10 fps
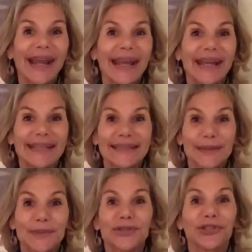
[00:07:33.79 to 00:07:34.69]
and
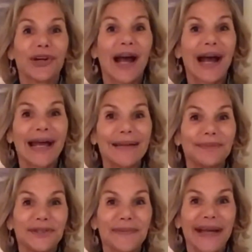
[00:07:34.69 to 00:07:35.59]
subscribe
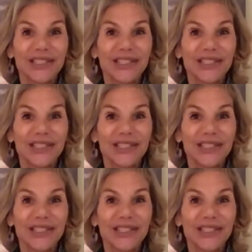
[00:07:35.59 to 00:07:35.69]
to my